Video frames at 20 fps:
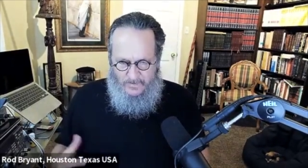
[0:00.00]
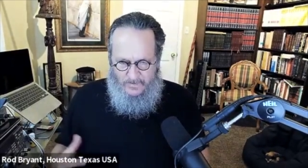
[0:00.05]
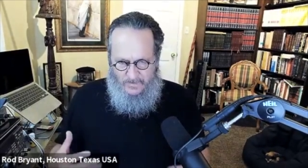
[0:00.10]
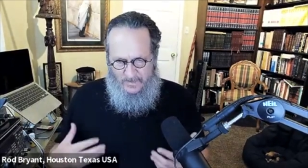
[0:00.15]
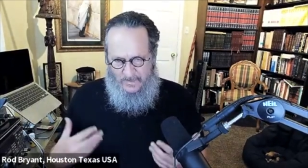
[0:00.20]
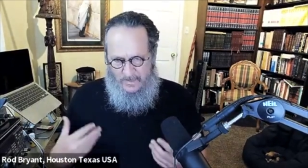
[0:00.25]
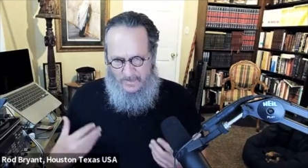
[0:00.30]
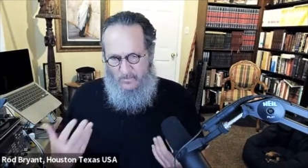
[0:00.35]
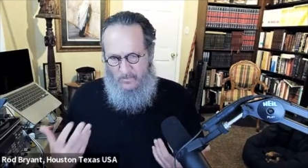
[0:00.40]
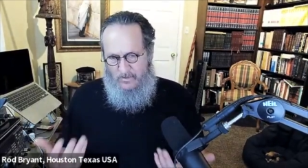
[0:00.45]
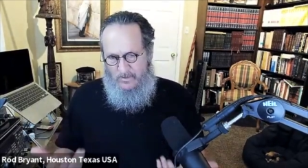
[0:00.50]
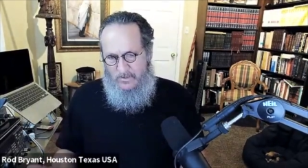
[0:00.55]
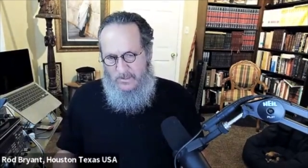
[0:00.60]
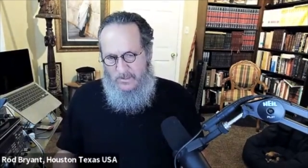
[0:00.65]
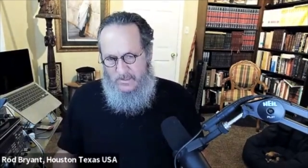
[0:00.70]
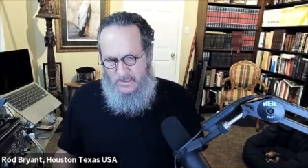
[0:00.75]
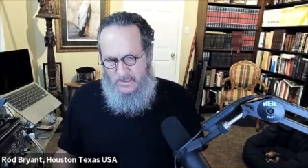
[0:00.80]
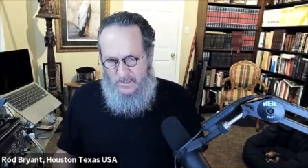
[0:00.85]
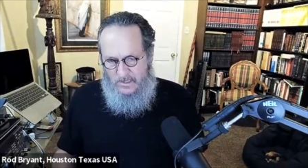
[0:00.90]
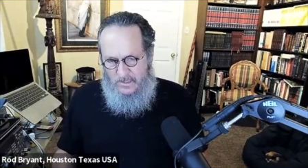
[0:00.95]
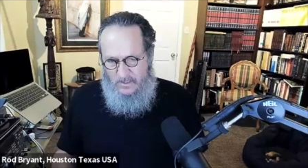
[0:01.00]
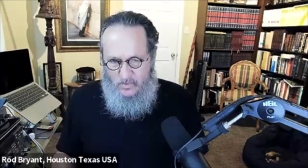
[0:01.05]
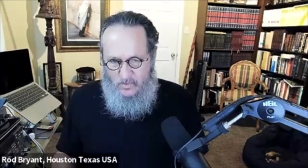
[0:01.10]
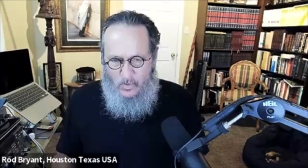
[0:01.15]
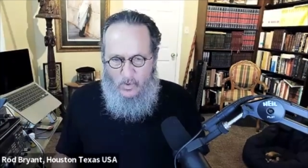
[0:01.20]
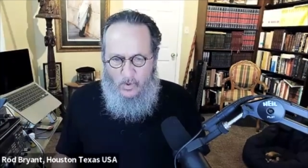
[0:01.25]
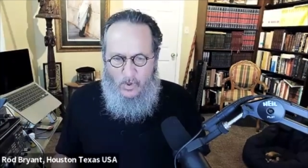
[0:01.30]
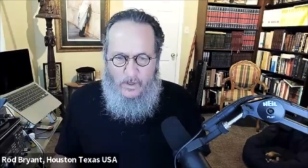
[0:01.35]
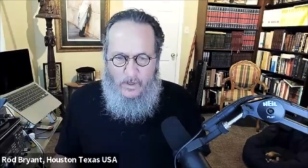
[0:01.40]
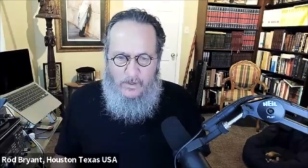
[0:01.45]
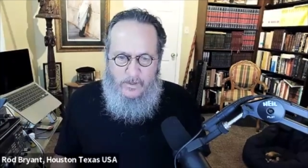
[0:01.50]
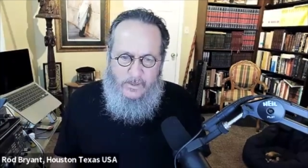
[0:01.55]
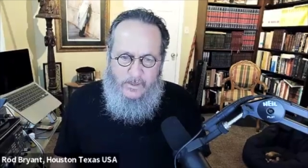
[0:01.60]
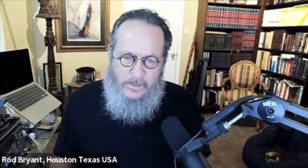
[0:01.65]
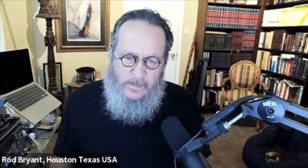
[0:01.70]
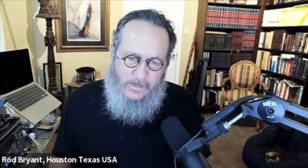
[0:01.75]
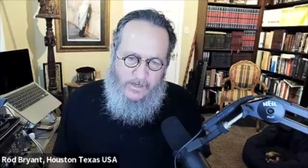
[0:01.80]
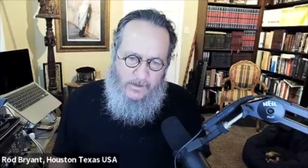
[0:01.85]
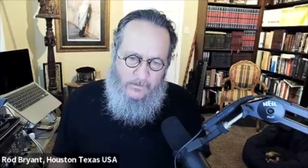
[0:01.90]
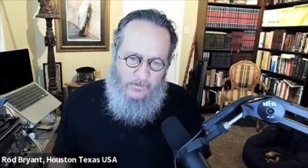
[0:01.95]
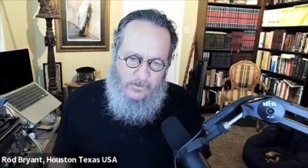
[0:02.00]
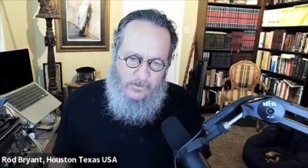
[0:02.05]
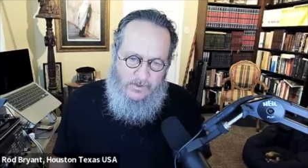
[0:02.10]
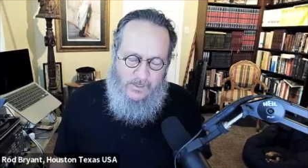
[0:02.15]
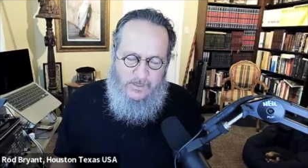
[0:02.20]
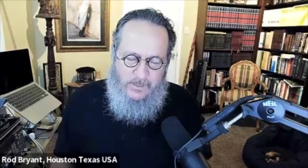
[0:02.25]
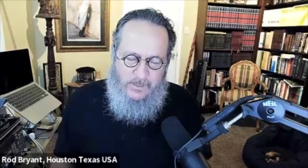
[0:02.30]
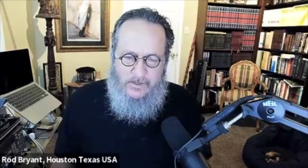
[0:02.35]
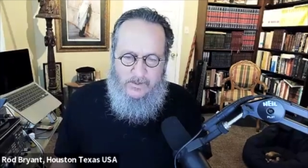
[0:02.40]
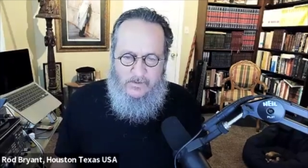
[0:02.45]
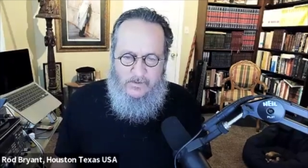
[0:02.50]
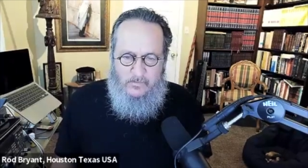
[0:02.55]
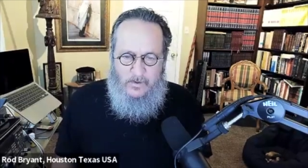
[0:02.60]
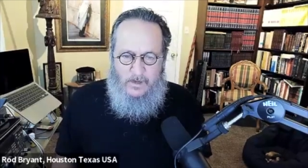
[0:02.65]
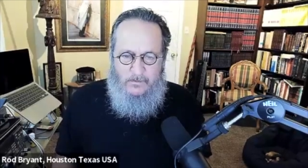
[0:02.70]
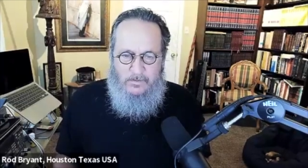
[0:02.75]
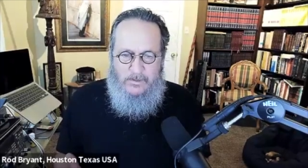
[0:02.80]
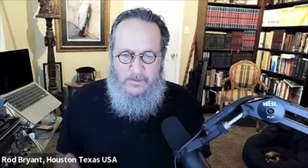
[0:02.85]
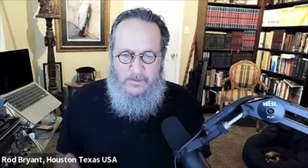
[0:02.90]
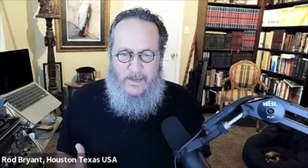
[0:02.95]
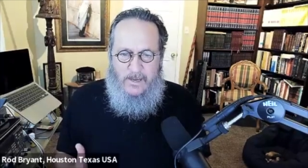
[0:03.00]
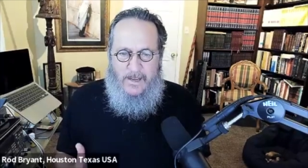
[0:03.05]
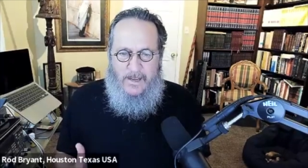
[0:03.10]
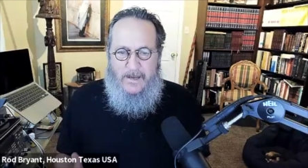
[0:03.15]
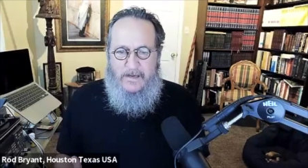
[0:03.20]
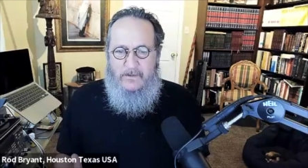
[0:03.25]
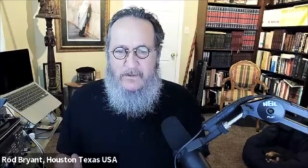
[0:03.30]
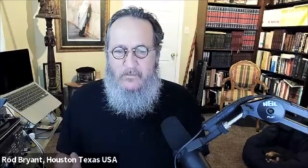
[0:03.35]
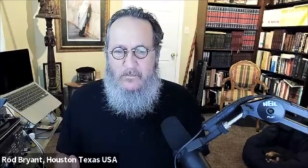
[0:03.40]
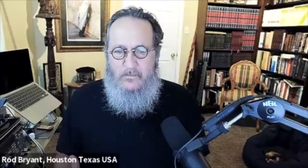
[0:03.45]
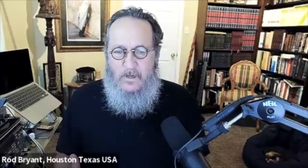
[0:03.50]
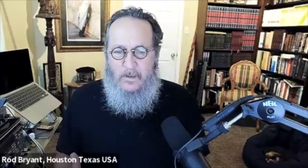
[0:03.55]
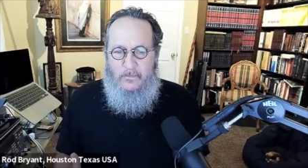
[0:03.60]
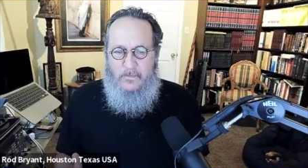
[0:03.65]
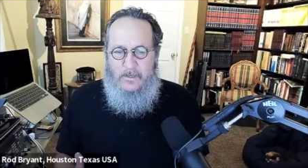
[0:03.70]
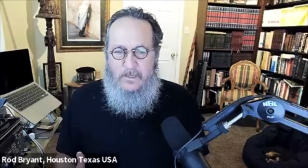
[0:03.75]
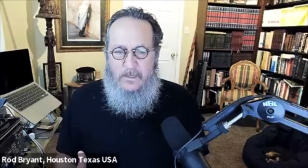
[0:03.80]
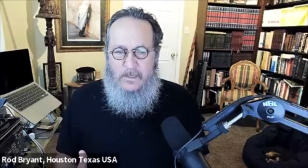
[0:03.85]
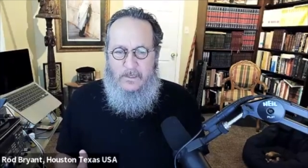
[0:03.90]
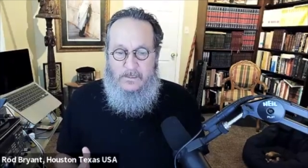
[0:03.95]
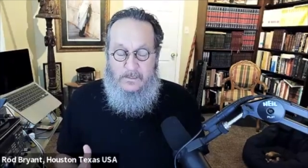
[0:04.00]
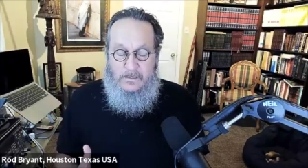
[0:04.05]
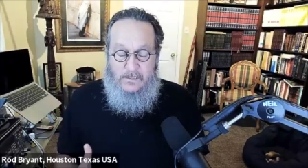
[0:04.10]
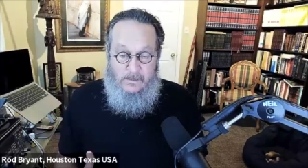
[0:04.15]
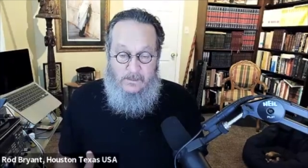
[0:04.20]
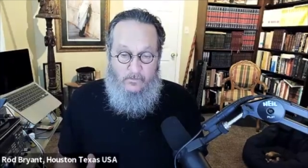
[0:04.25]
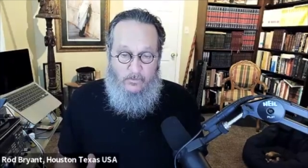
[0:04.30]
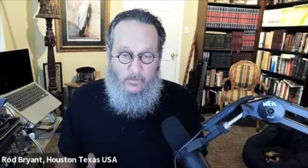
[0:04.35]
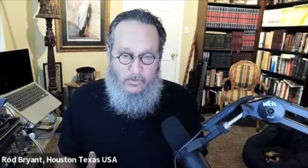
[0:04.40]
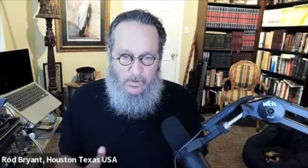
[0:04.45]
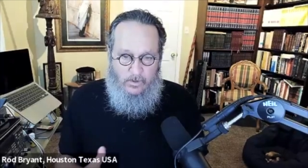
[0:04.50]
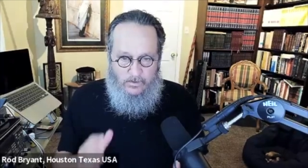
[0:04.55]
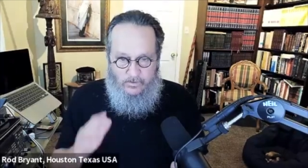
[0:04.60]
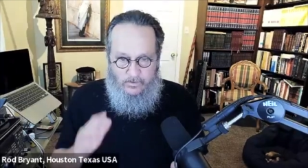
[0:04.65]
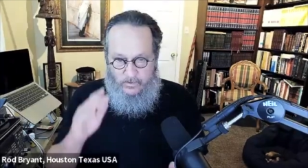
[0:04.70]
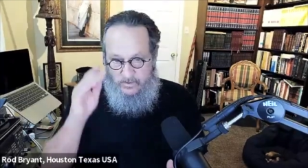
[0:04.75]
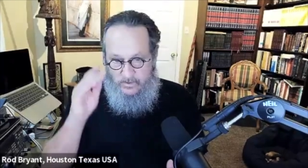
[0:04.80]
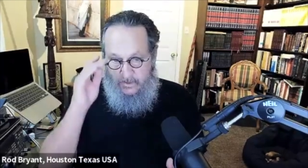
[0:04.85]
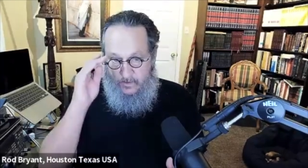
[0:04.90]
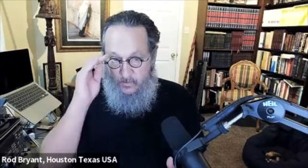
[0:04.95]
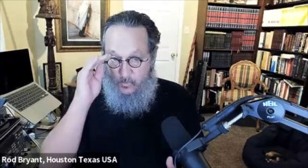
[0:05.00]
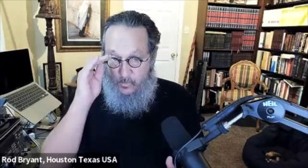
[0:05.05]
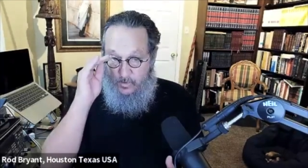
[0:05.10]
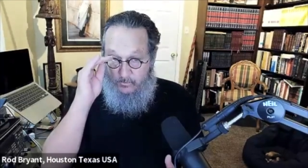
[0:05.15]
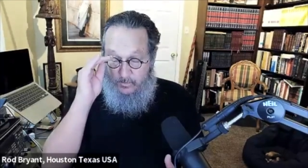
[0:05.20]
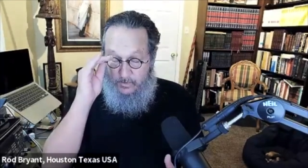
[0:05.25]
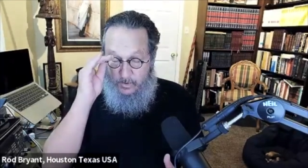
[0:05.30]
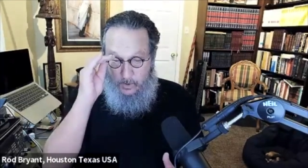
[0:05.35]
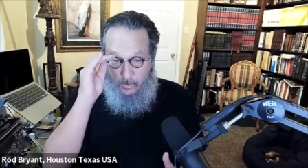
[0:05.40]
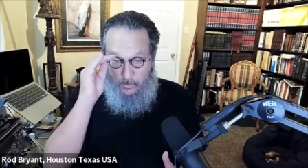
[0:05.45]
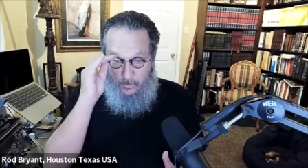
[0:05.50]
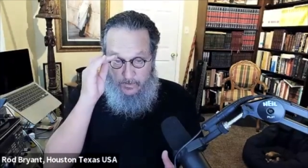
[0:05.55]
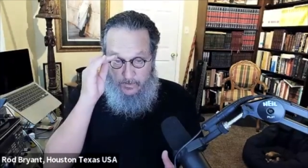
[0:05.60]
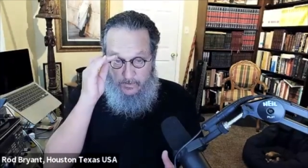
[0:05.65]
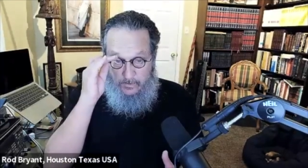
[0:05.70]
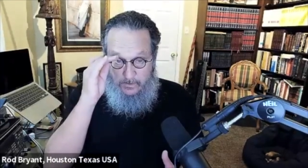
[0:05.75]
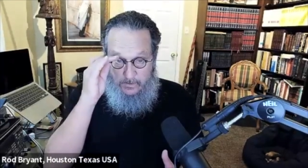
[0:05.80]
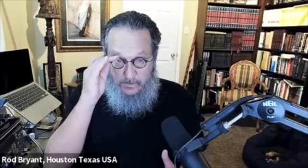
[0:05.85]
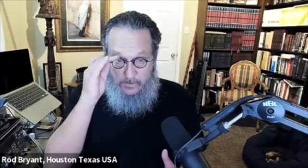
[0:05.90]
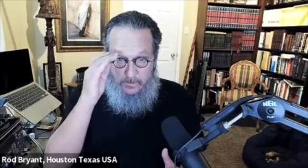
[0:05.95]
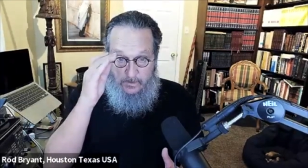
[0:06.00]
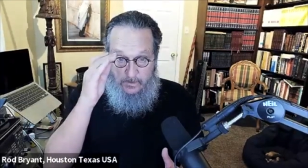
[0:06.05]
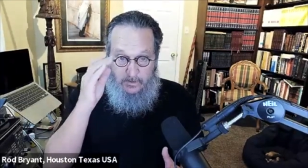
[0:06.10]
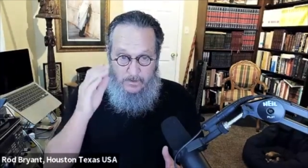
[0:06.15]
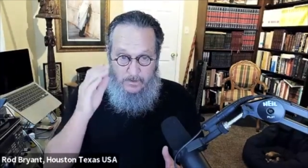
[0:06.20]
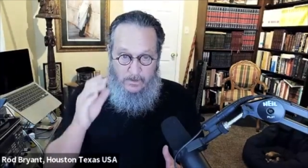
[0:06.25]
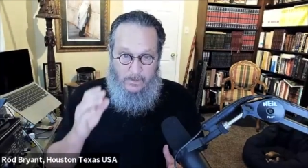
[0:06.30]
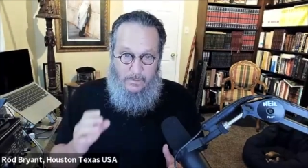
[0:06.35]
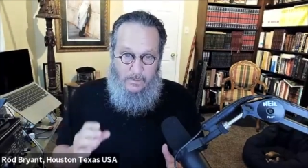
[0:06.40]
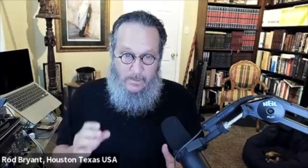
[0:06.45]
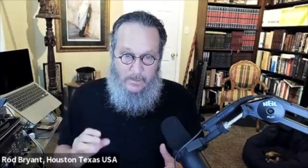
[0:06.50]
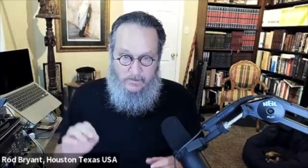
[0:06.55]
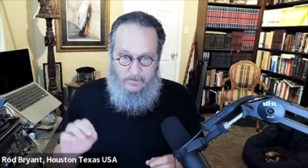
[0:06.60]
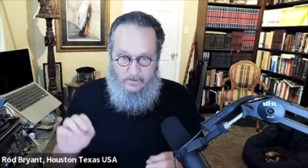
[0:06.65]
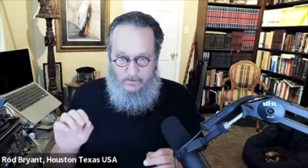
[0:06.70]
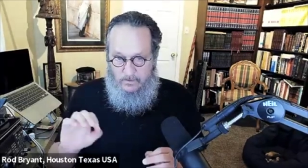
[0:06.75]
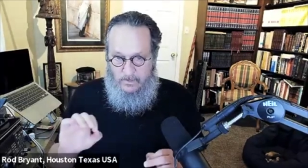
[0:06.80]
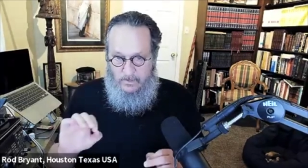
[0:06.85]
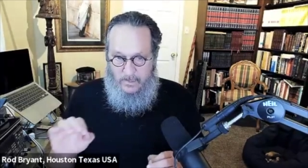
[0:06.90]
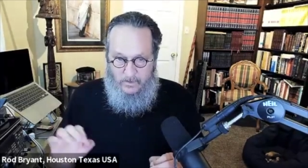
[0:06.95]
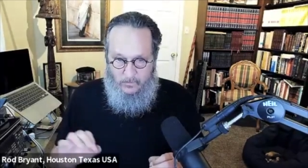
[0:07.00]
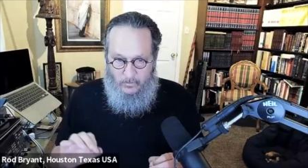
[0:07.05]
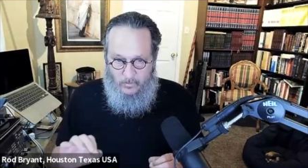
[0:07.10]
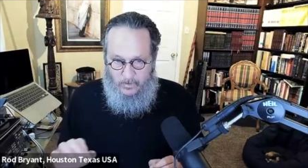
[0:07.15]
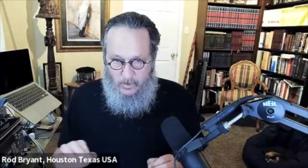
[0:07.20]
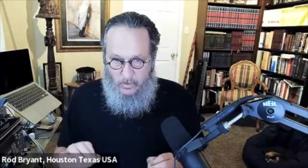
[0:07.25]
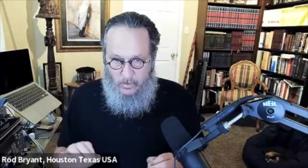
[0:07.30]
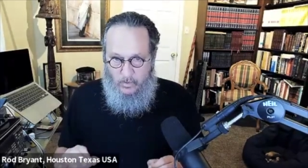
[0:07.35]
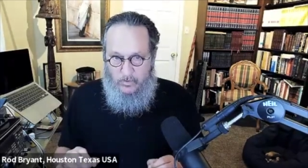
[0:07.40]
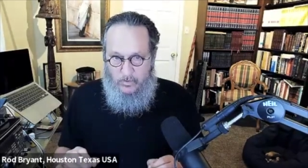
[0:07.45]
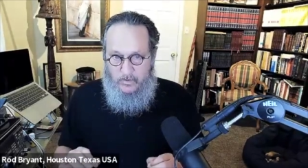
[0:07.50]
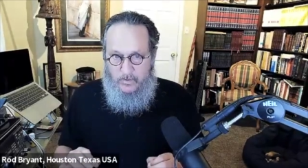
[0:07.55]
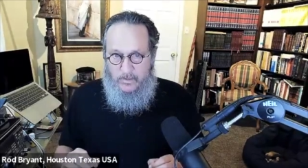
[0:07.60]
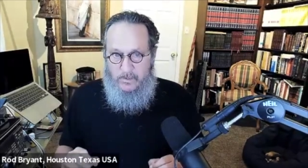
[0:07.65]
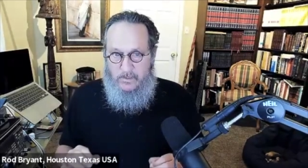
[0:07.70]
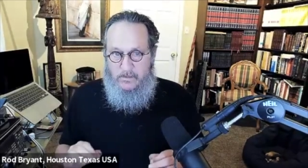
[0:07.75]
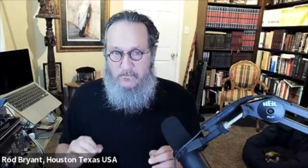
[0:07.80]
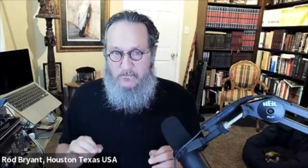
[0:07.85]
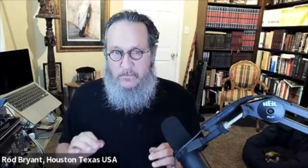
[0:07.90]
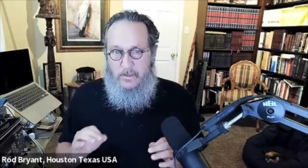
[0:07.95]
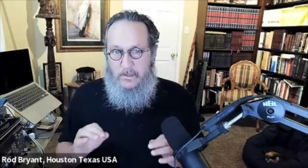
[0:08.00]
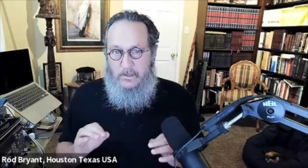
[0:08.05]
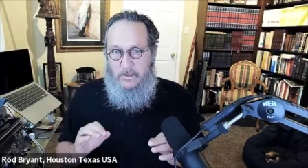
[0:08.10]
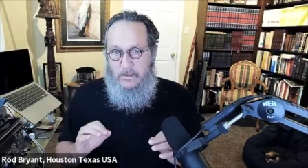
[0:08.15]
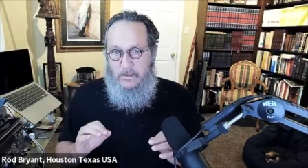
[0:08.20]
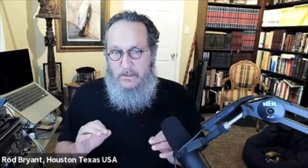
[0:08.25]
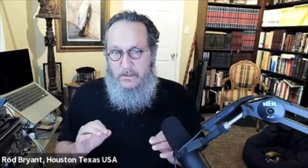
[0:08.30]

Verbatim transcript: And I would continue on, and I want to say this probably Adam, I mean, uh, Steve will understand where I'm going and kind of record this, but